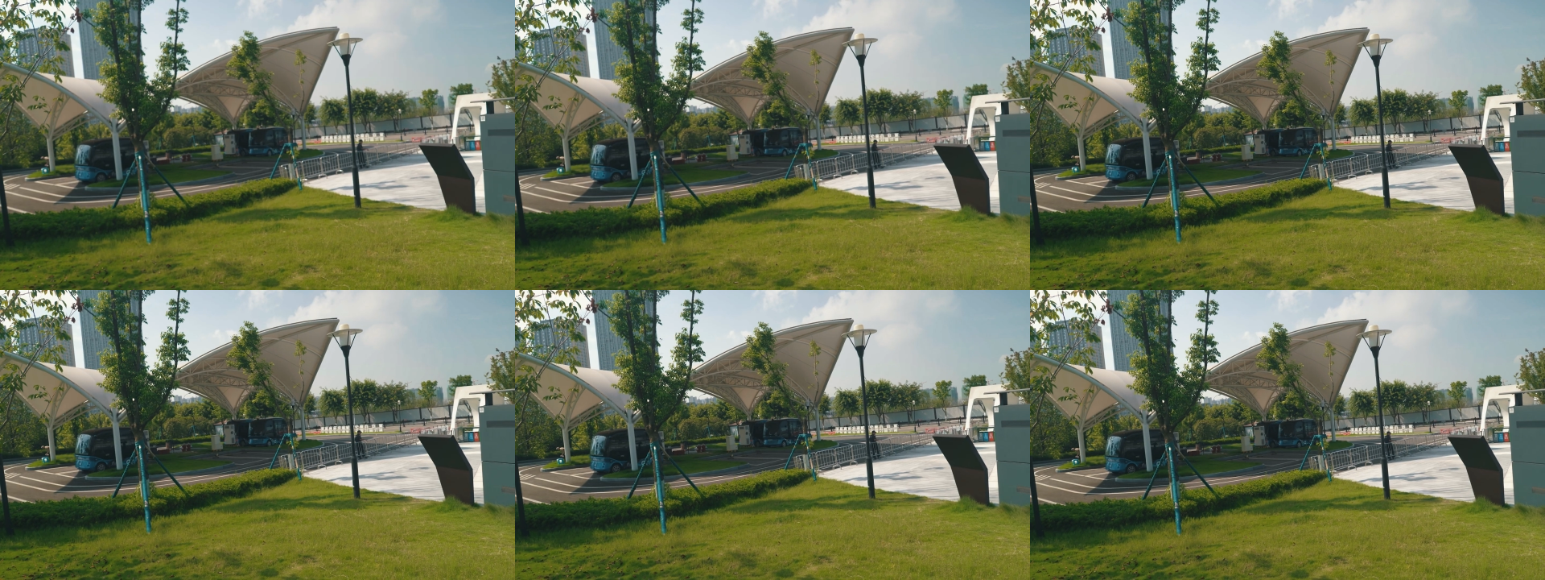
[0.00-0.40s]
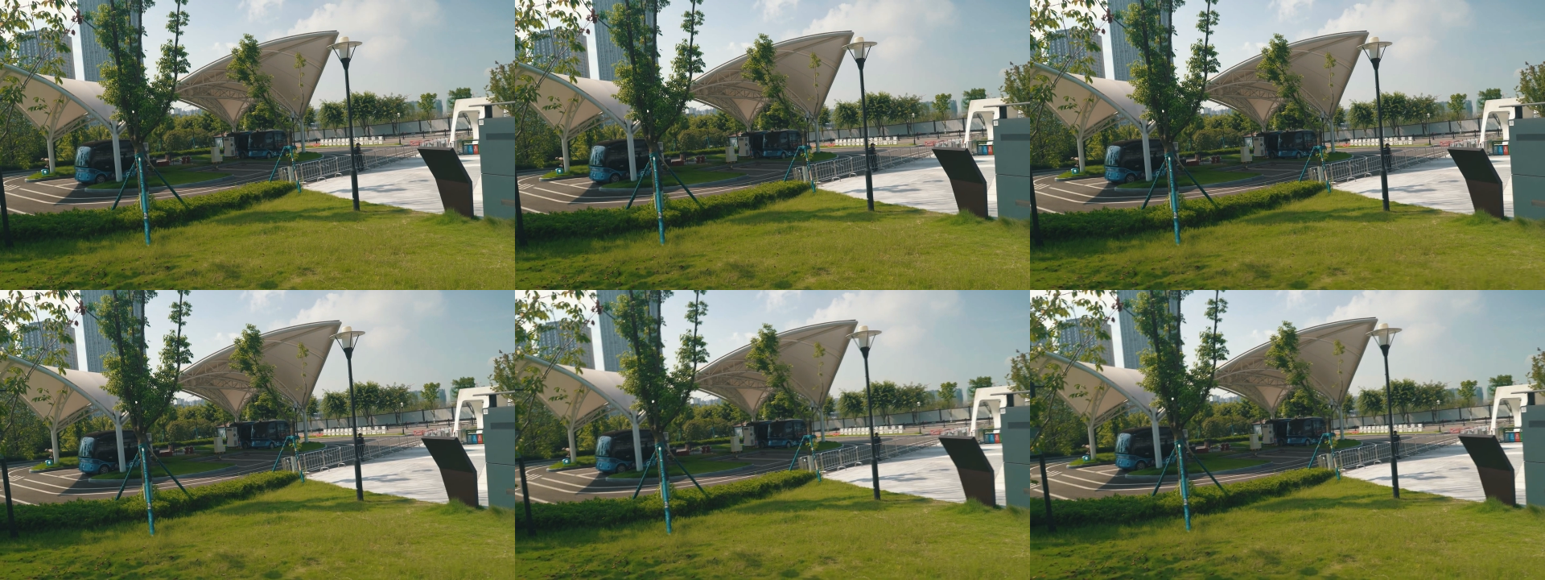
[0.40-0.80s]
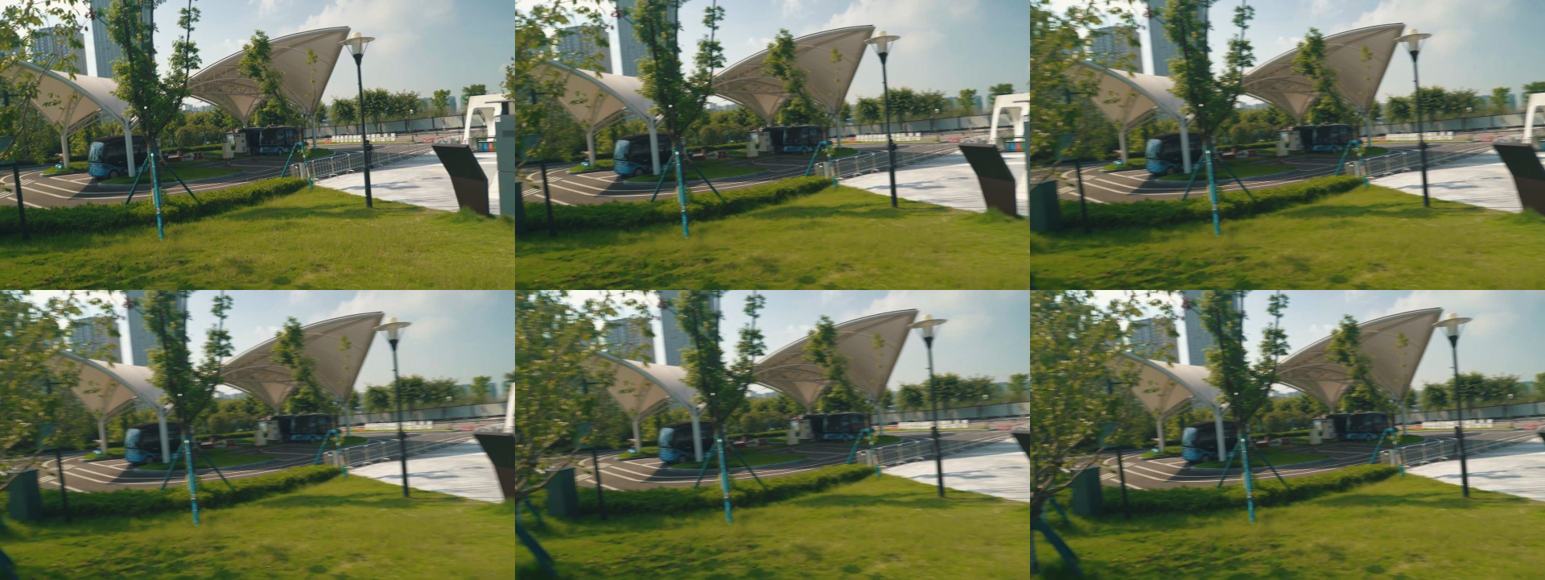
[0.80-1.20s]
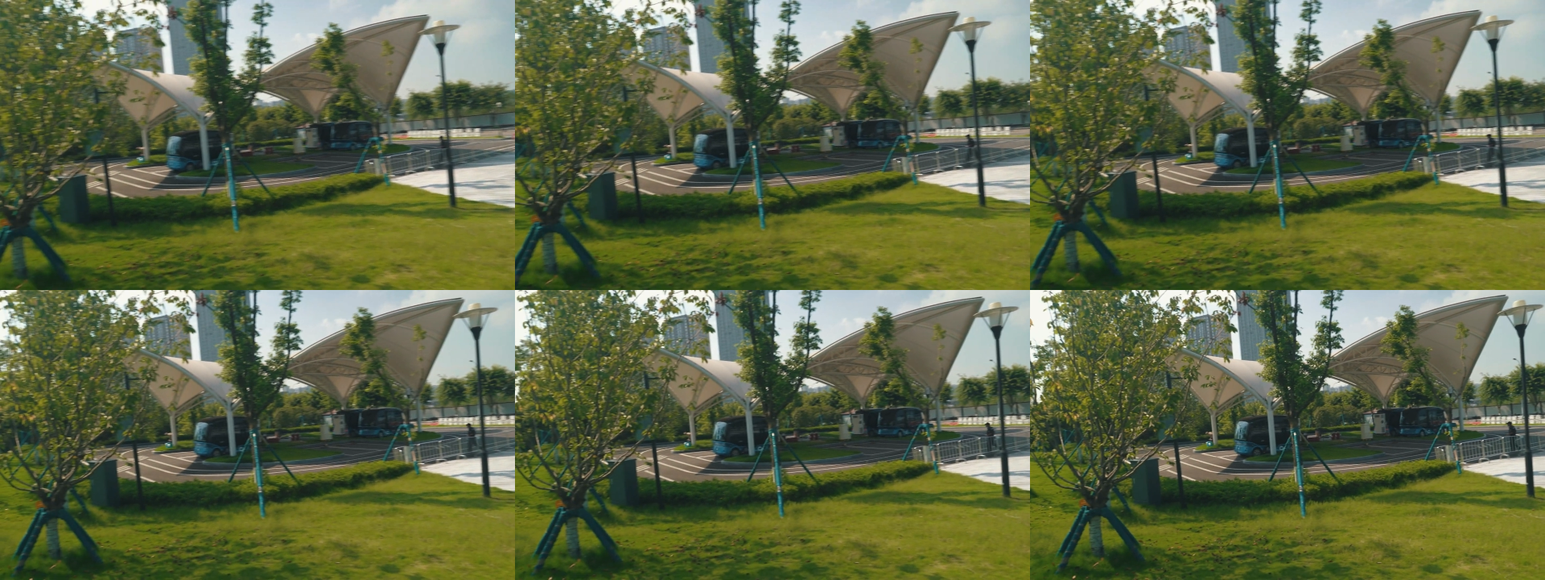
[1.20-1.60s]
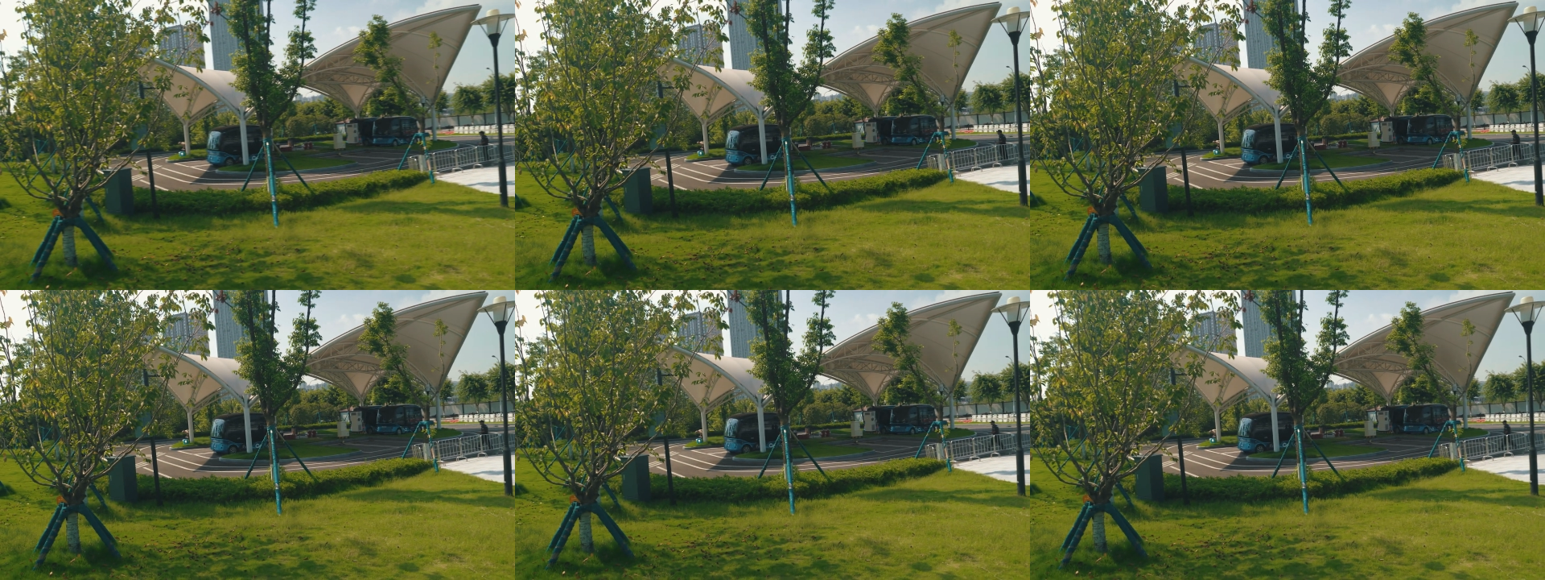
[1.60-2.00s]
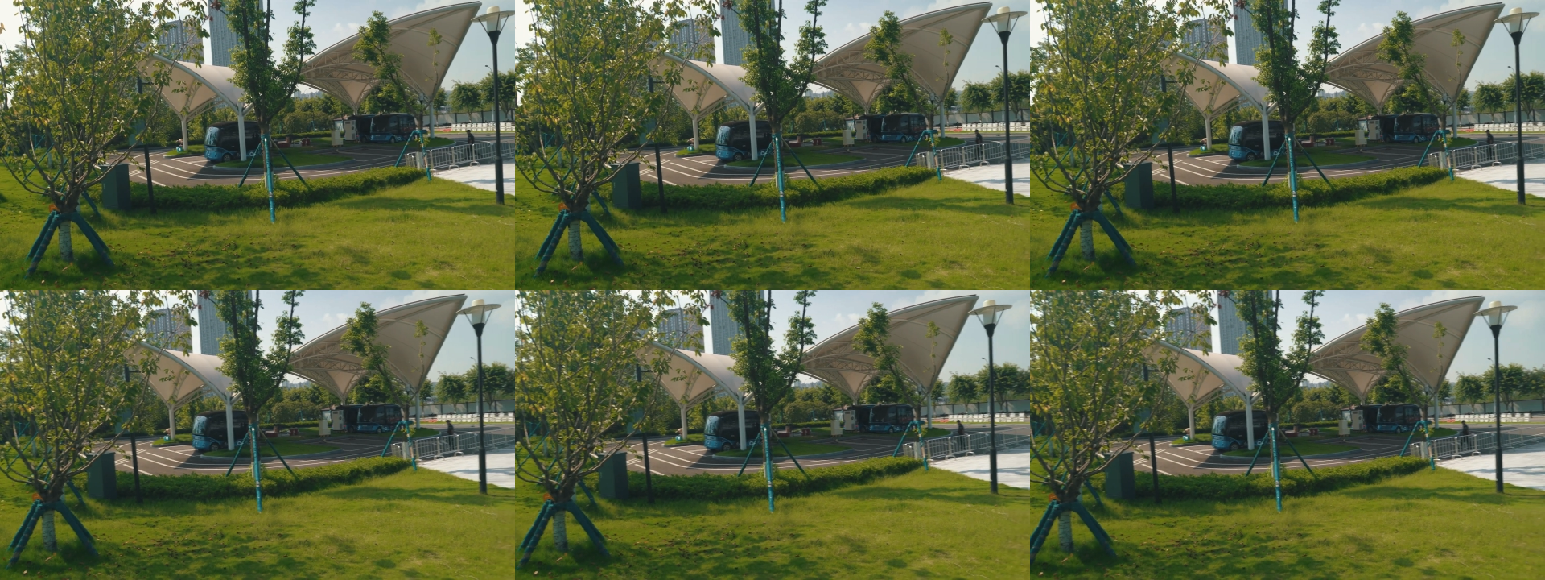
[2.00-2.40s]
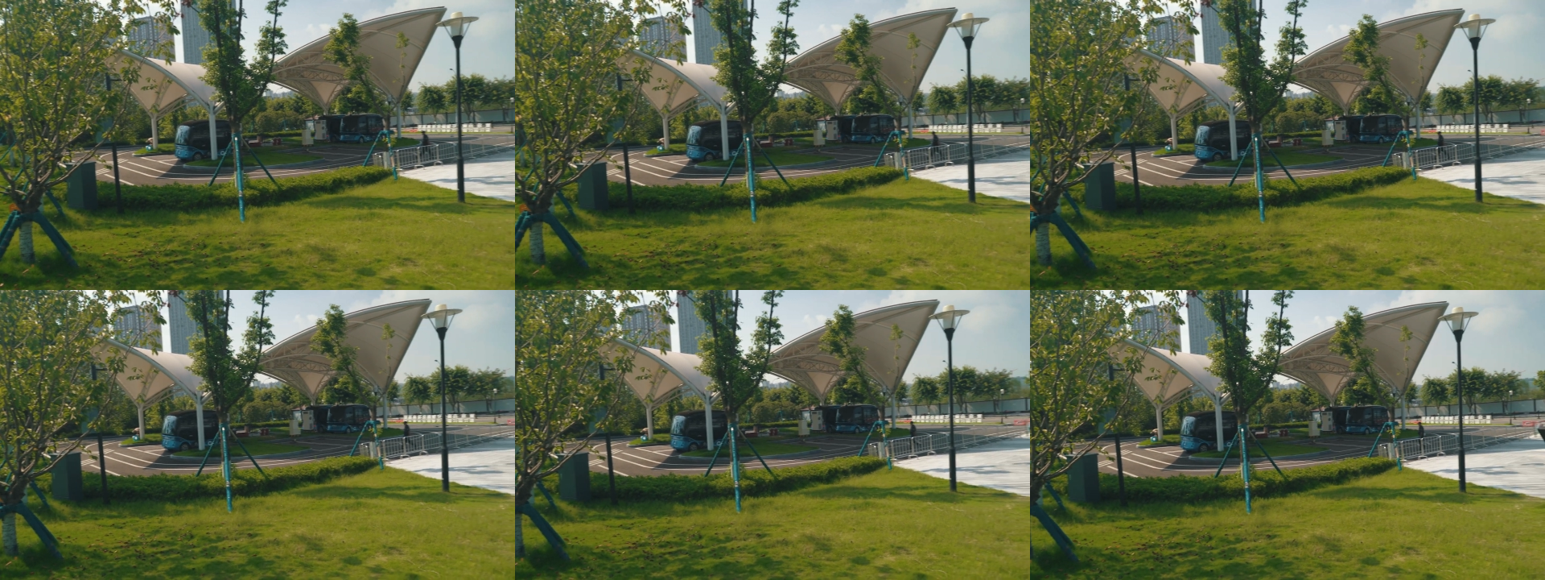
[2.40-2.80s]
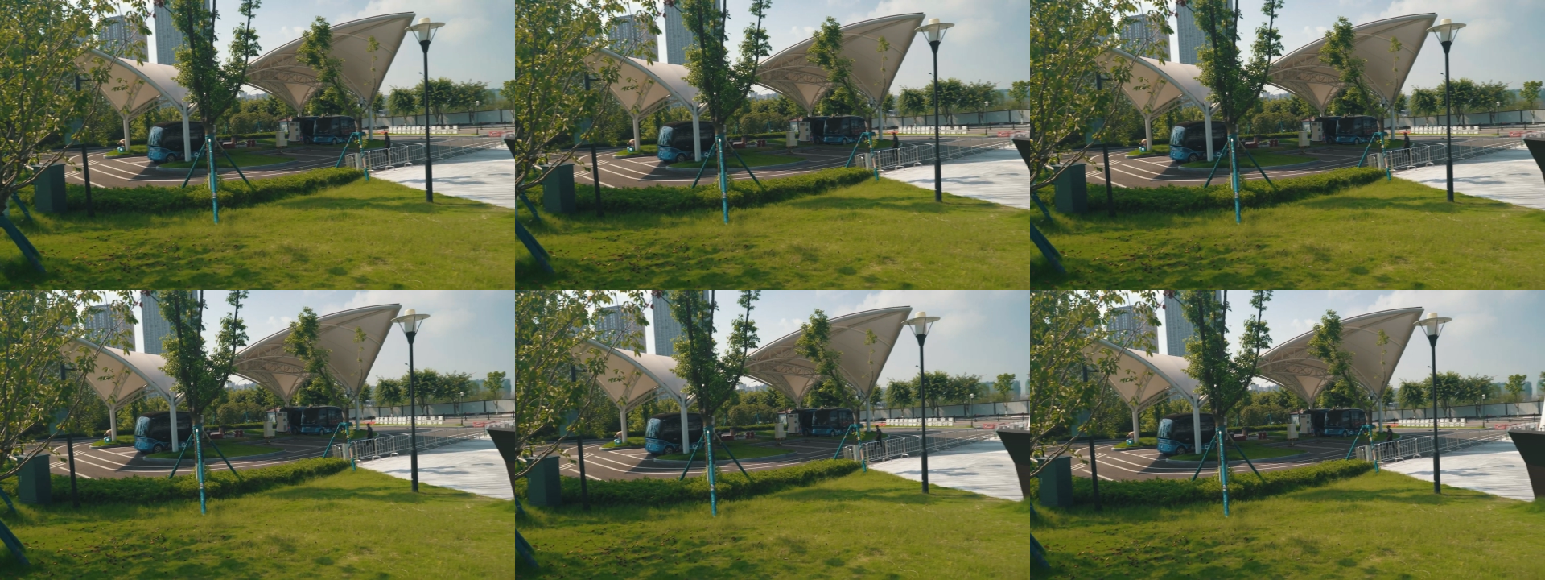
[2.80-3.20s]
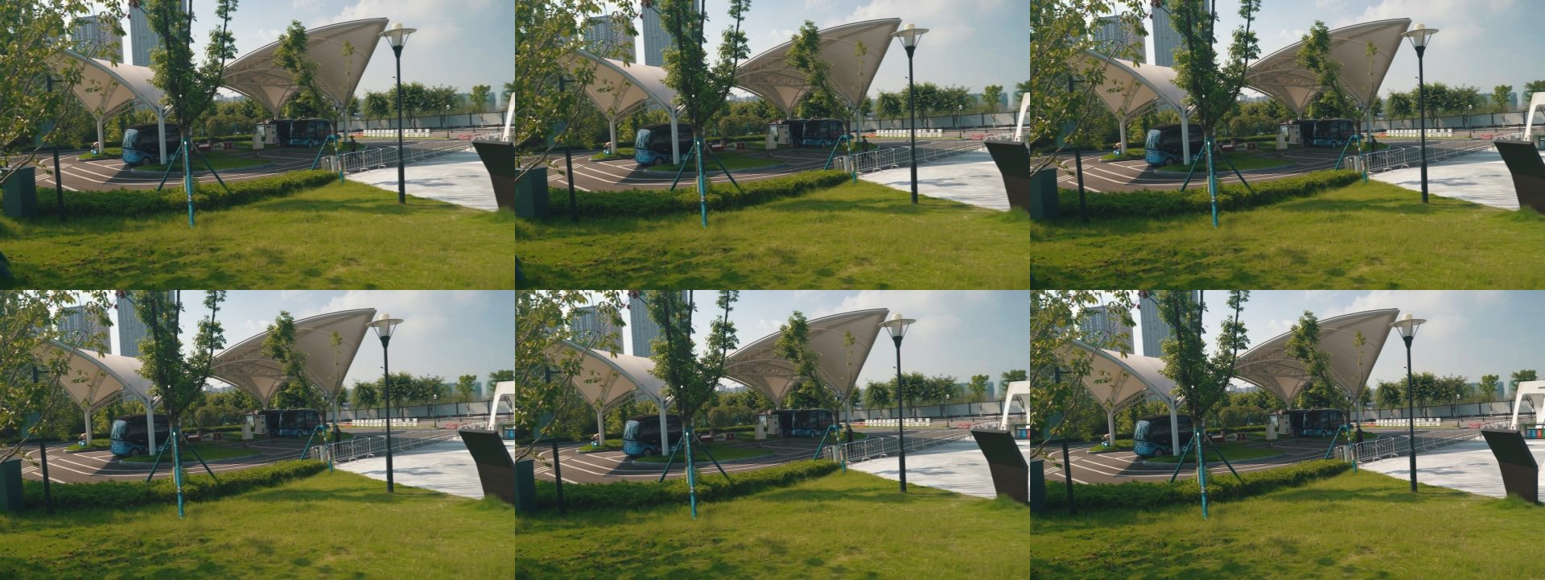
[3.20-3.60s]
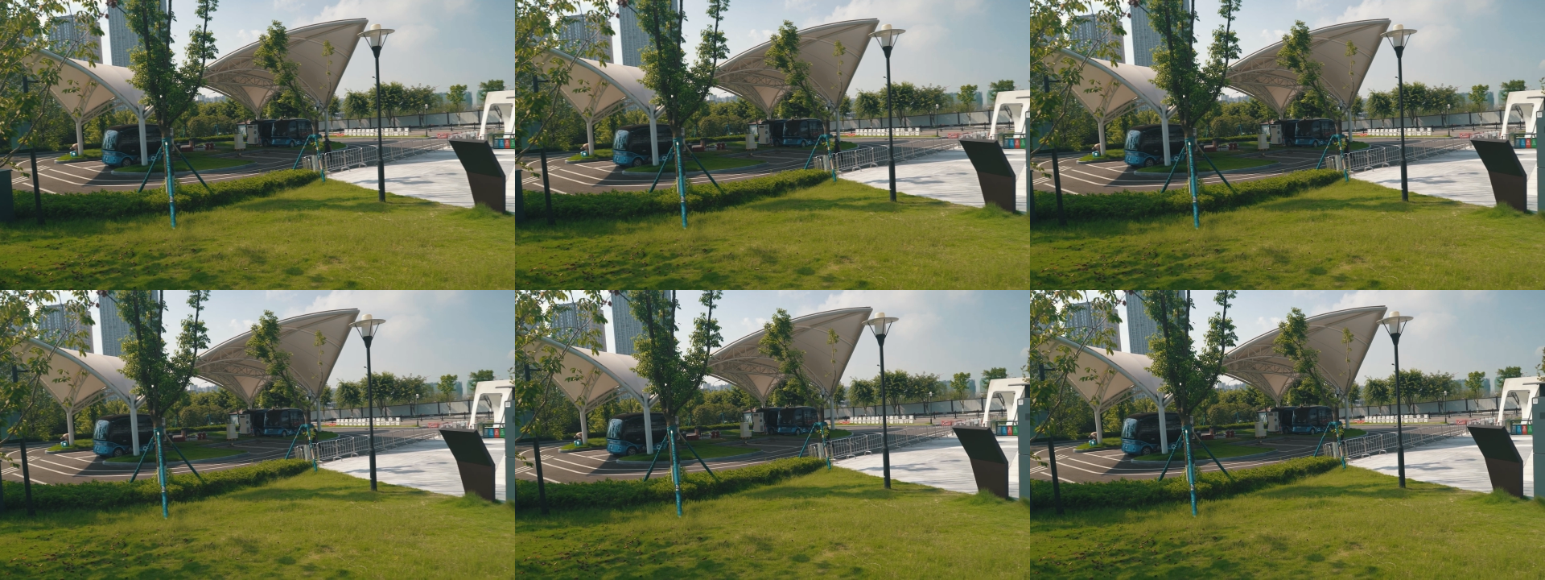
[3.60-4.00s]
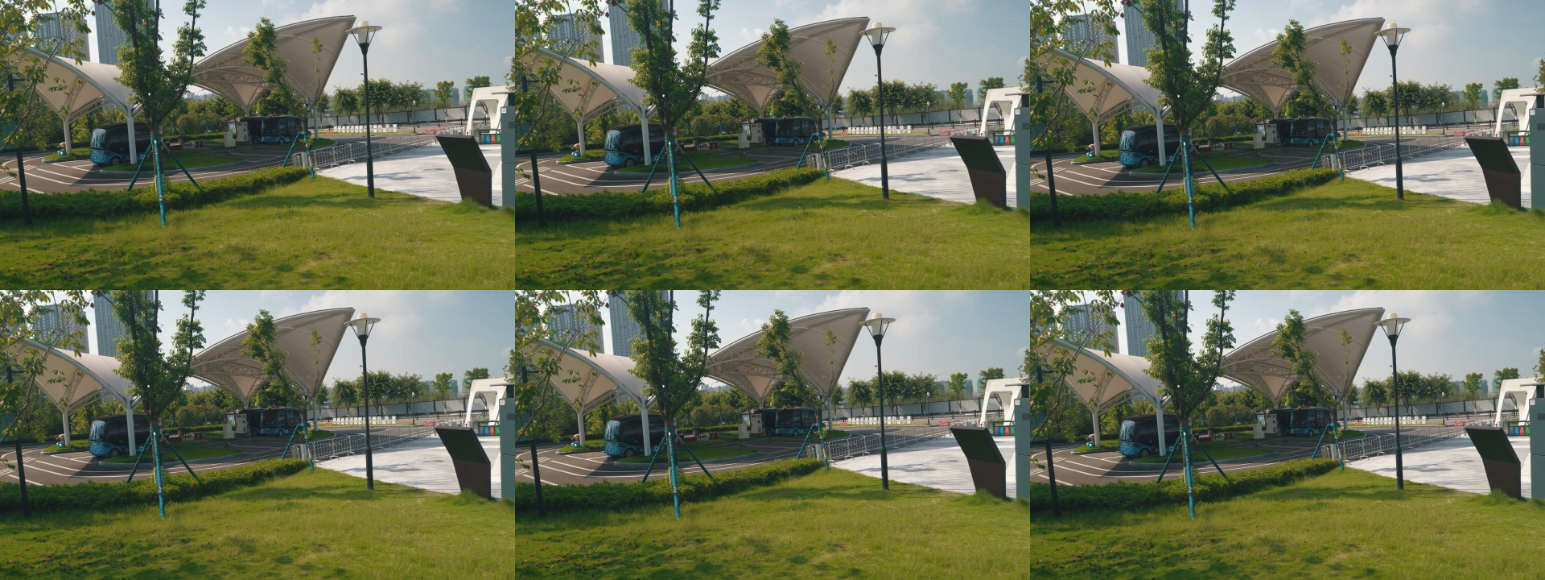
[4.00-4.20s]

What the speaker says: No face is visible, so there are no lips to read.